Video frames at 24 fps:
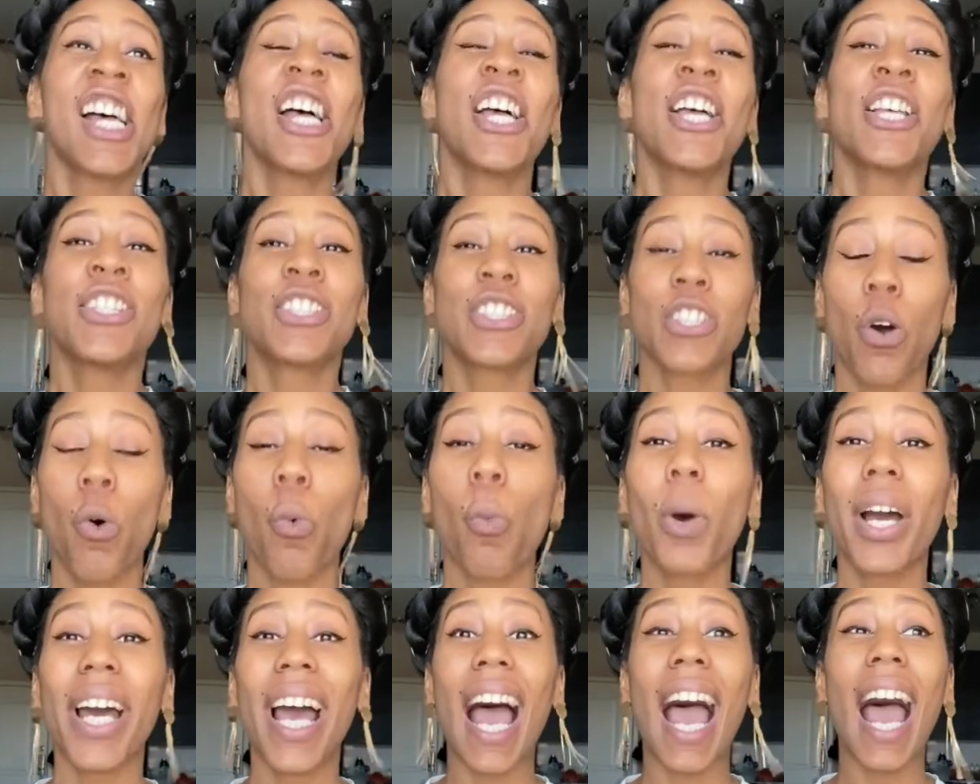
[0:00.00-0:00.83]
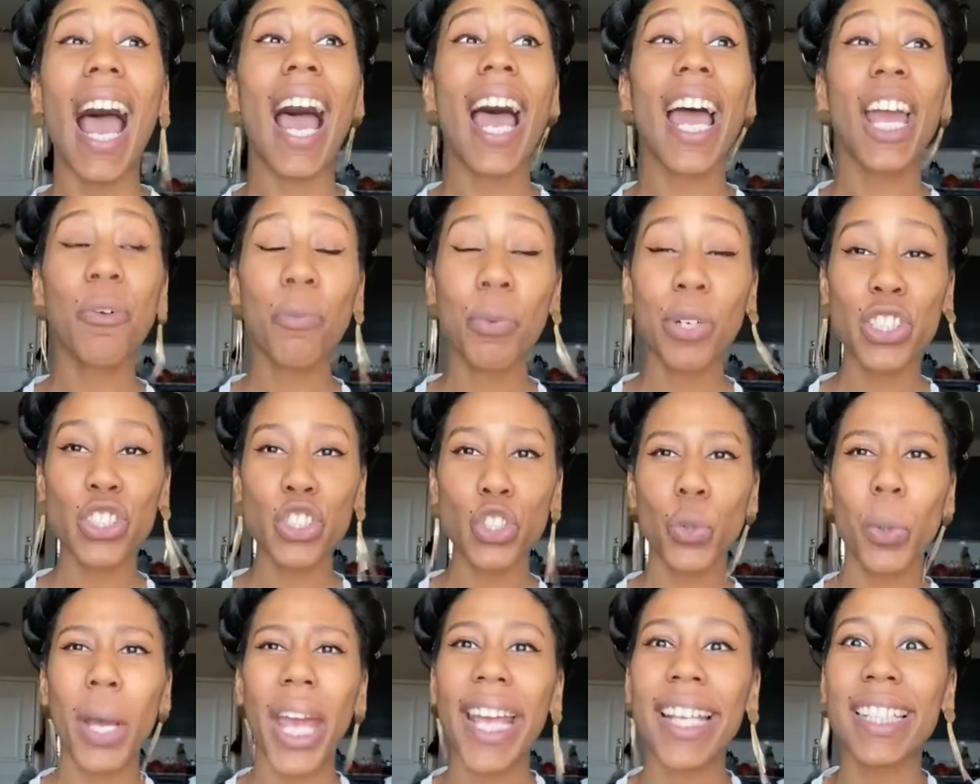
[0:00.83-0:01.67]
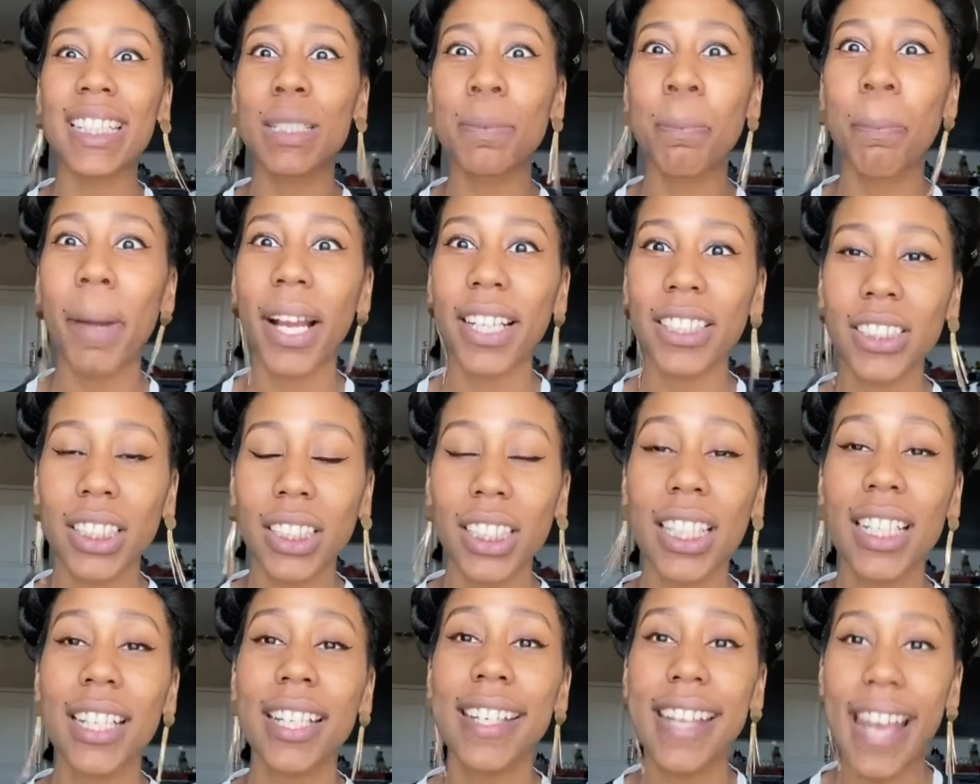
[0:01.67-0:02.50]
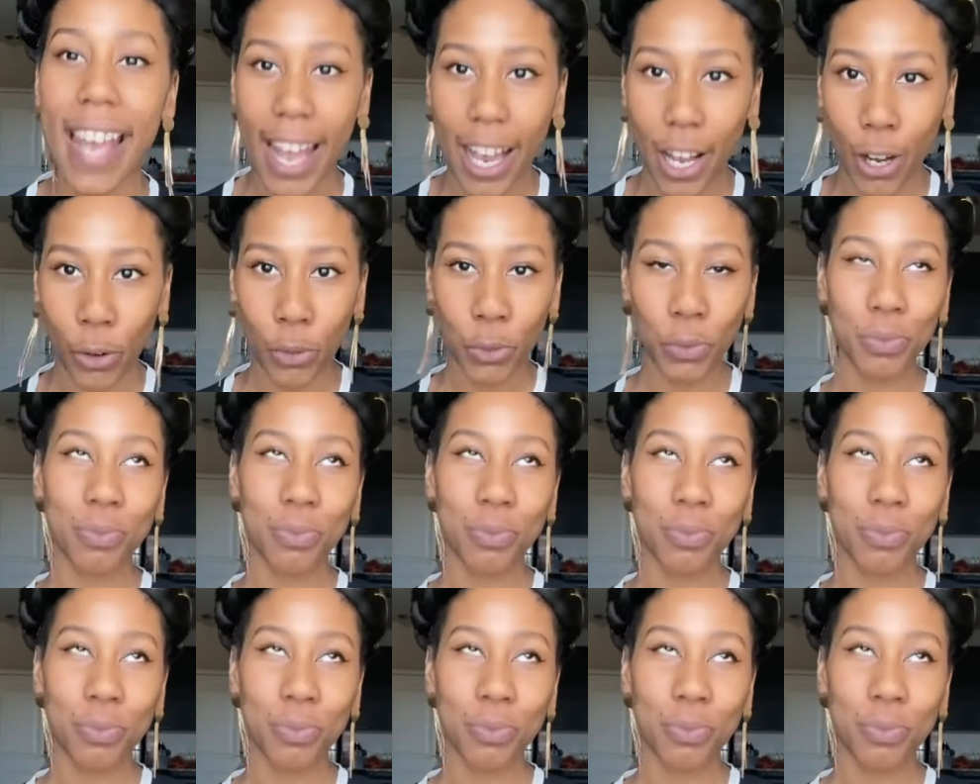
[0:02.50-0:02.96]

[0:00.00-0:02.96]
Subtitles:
So what I would do, especially now,